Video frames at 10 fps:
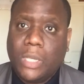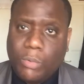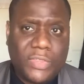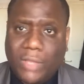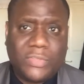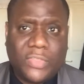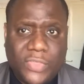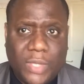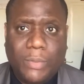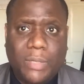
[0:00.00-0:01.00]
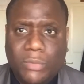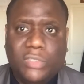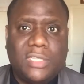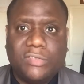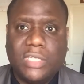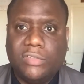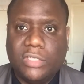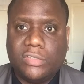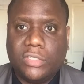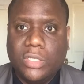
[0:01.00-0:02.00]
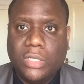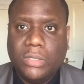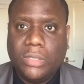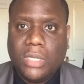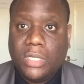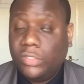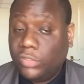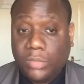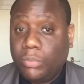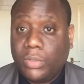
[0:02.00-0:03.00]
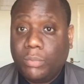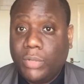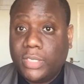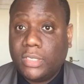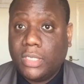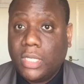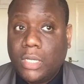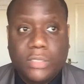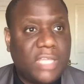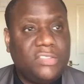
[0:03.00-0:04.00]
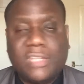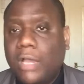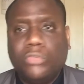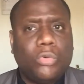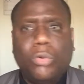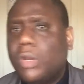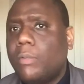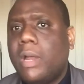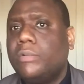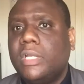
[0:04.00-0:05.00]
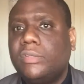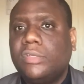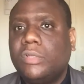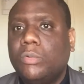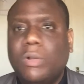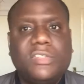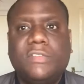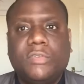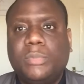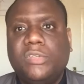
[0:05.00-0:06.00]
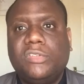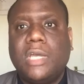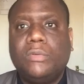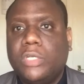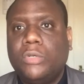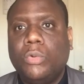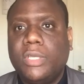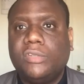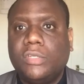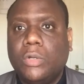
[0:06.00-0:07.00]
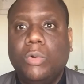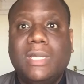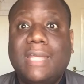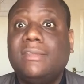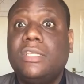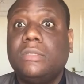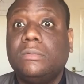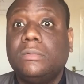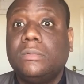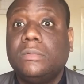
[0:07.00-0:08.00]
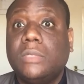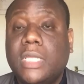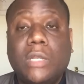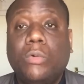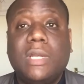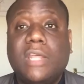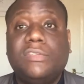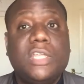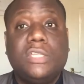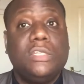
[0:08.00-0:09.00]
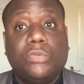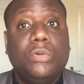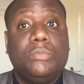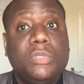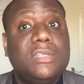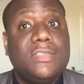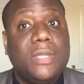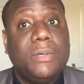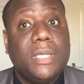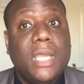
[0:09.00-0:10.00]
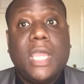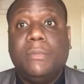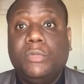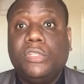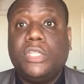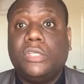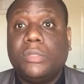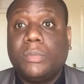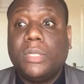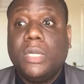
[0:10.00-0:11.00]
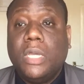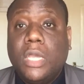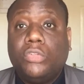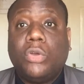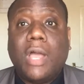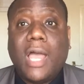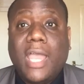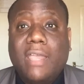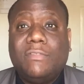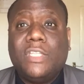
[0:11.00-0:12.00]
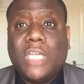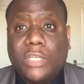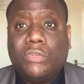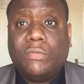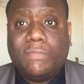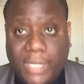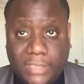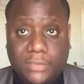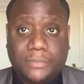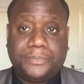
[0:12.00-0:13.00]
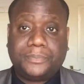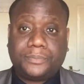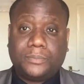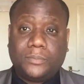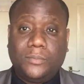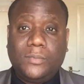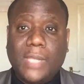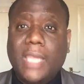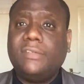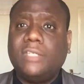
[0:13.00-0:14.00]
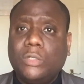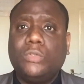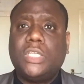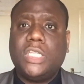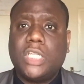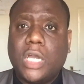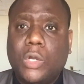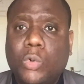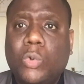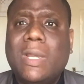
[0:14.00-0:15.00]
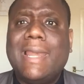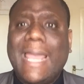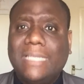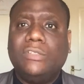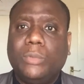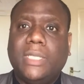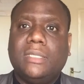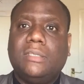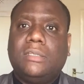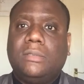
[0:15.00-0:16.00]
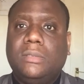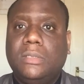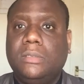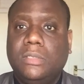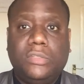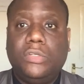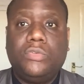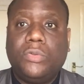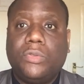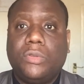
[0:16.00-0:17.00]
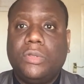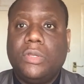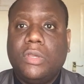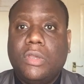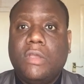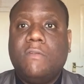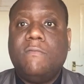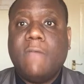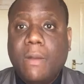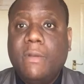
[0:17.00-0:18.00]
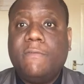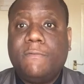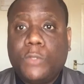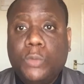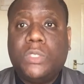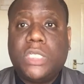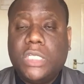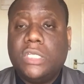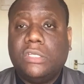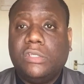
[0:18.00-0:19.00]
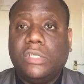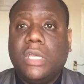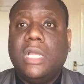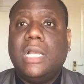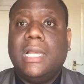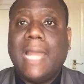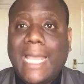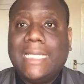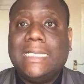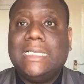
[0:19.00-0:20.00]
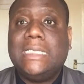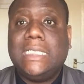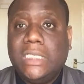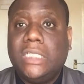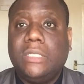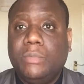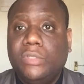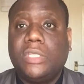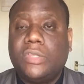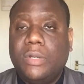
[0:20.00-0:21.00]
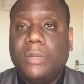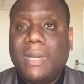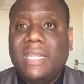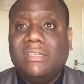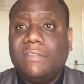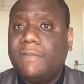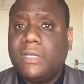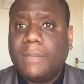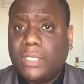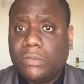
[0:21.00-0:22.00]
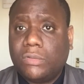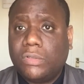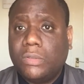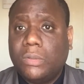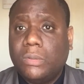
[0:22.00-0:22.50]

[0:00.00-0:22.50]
Without the theory, music doesn't exist. This is an important point. There's sounds all around us. What's the difference between sound and noise? Organization. And that organization is called music theory and musicianship. So I have yet to find a single teacher who likes doing this. This is the truth. Very few teachers like teaching music theory, but it's the fundamentals.